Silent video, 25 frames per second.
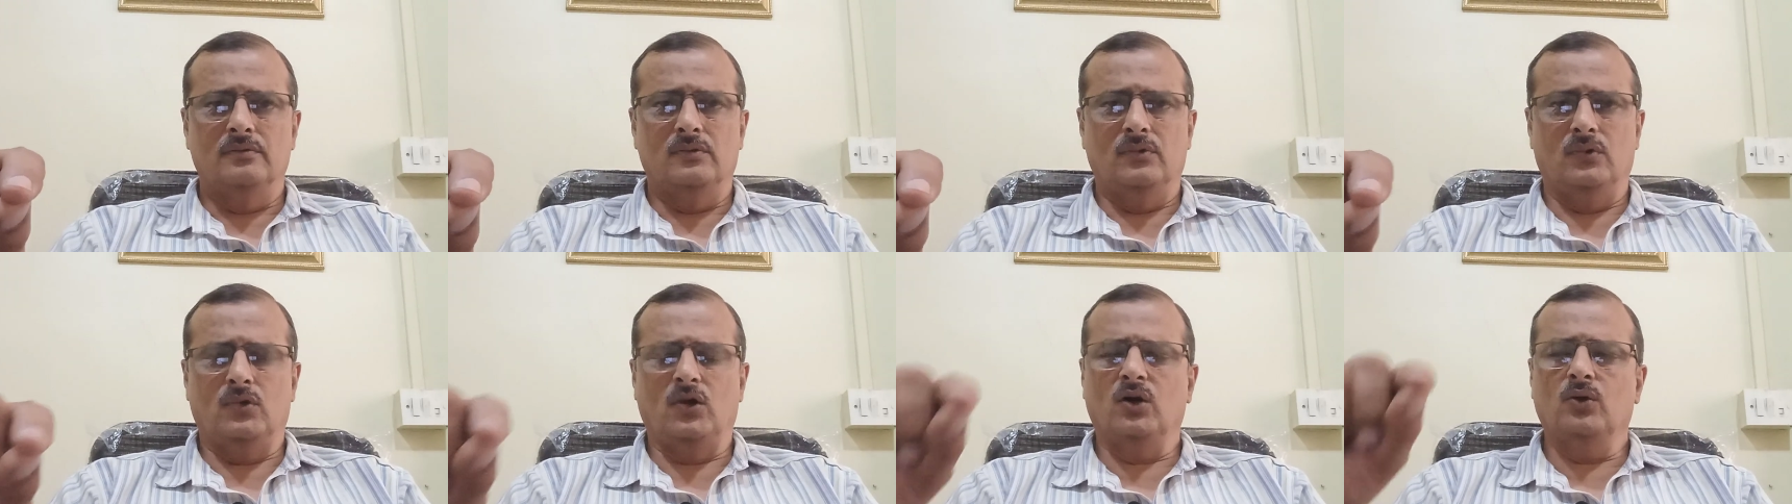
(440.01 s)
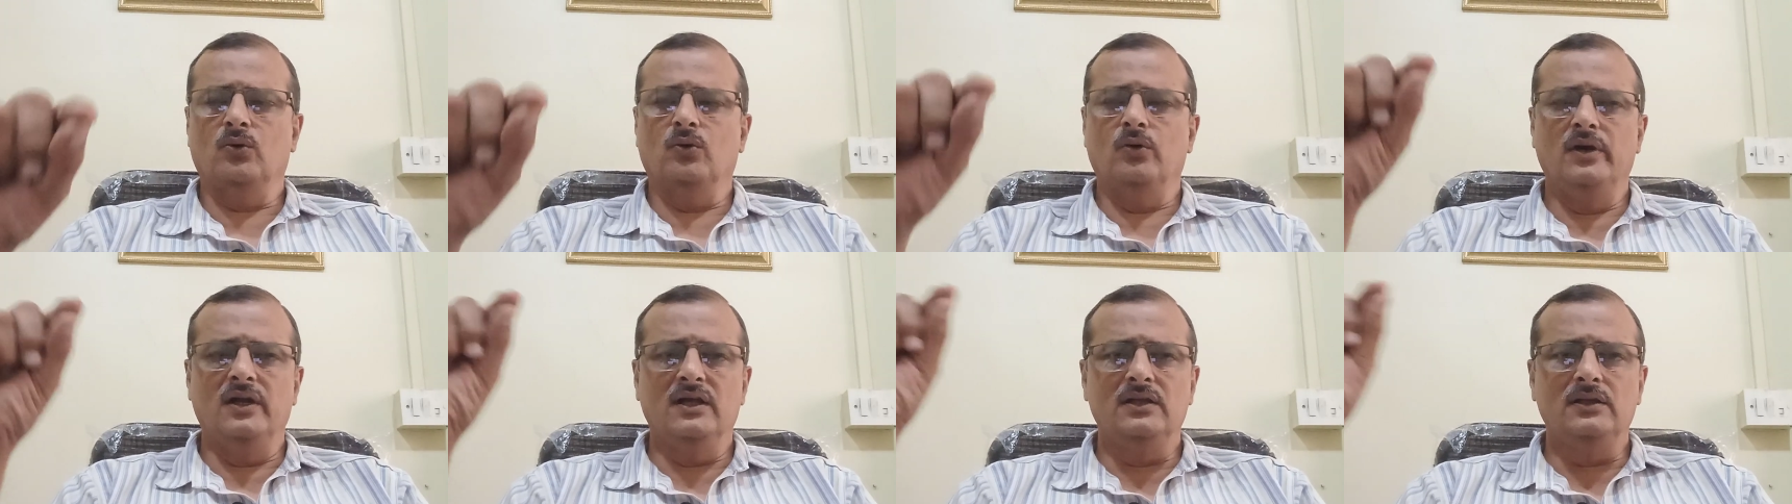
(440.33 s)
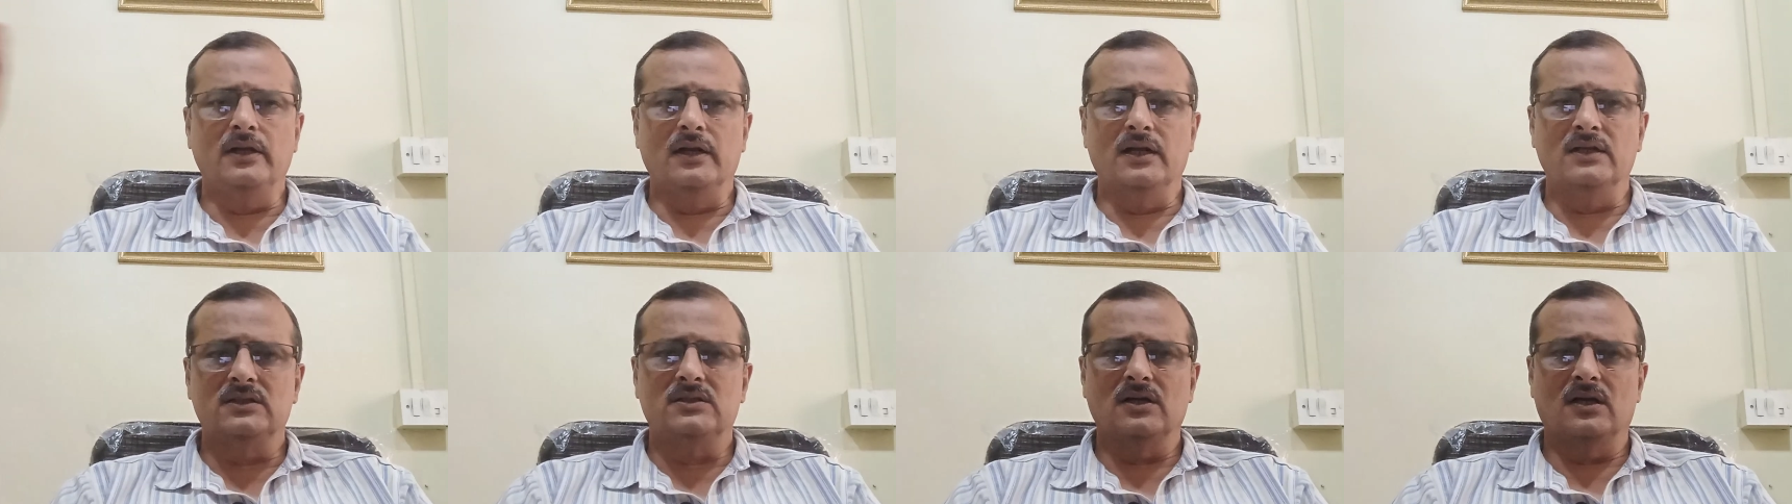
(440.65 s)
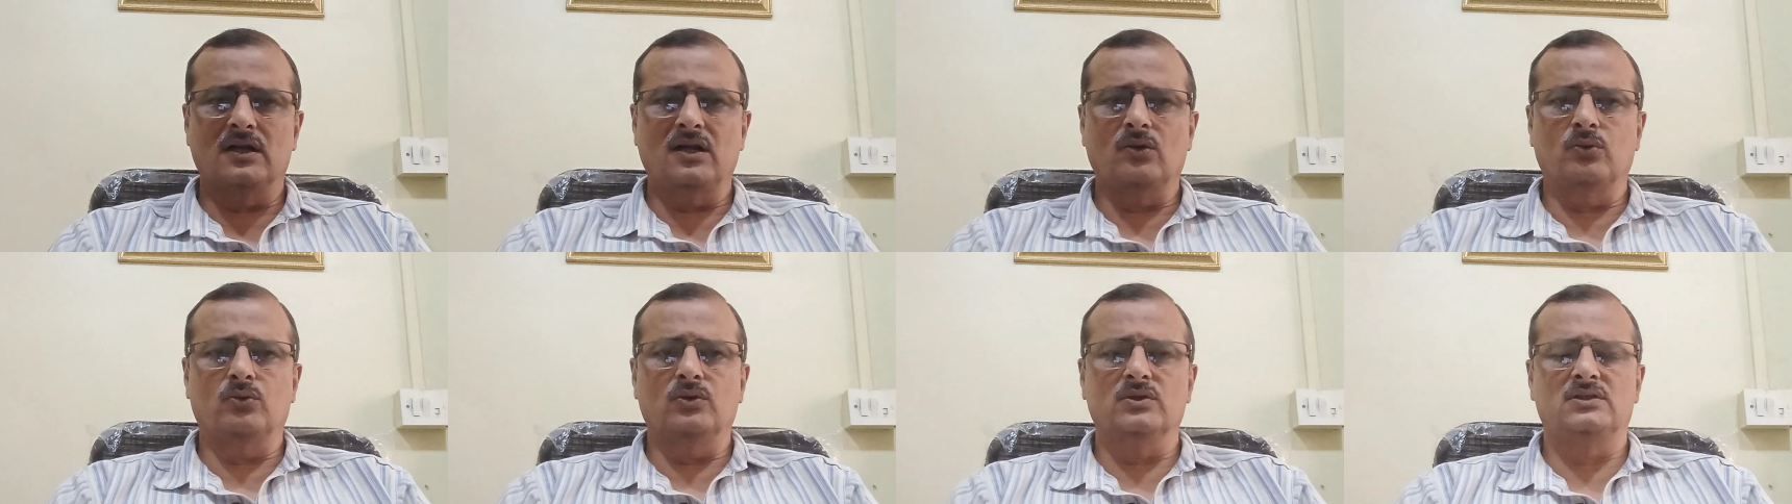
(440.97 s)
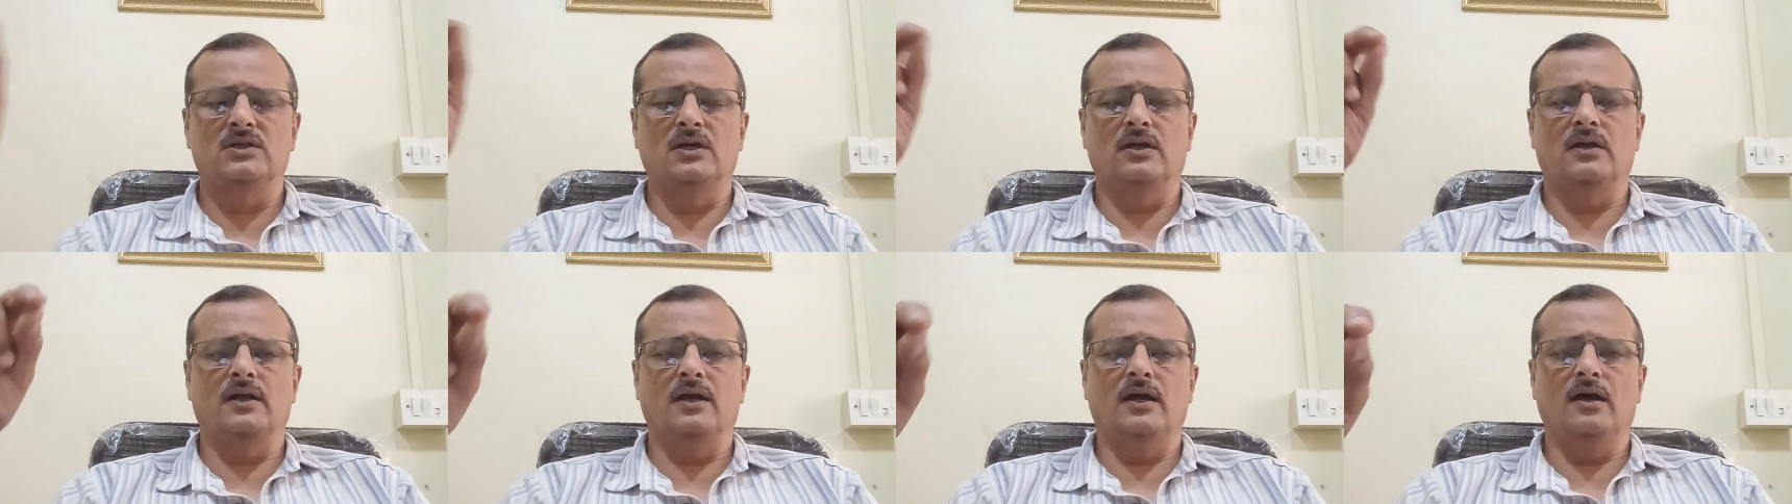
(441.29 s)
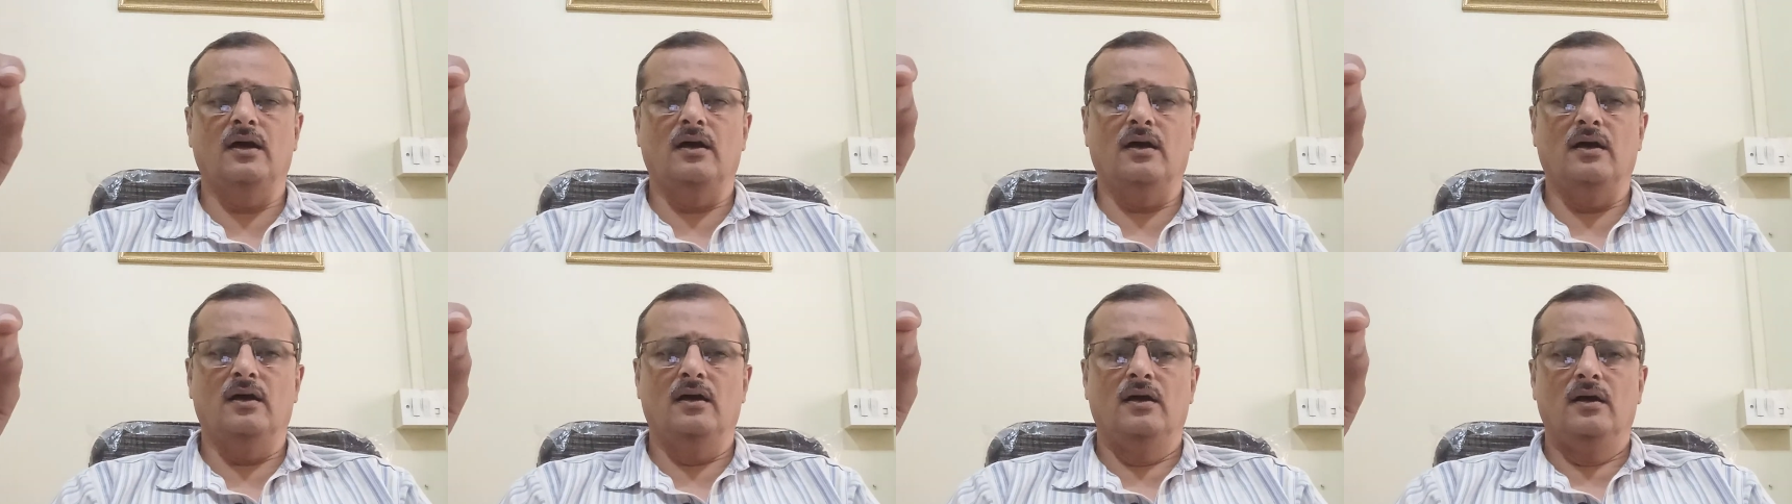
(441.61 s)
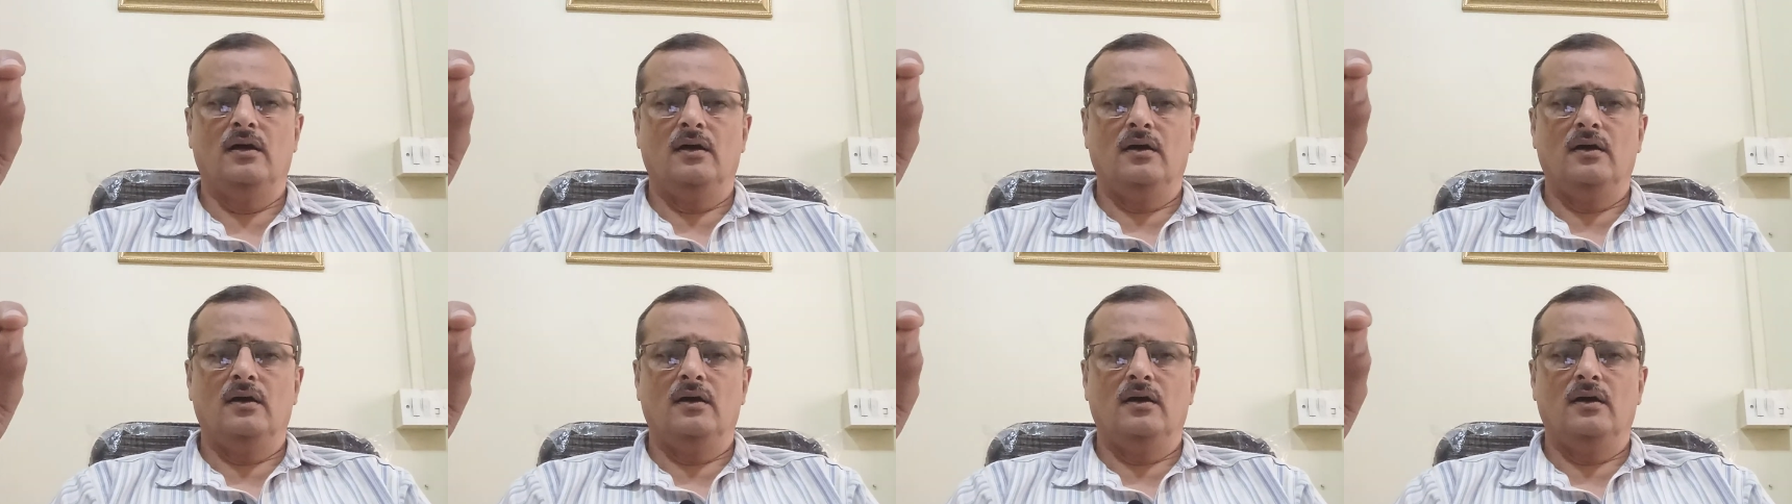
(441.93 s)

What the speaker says: Not only Dinacharya Rudacharya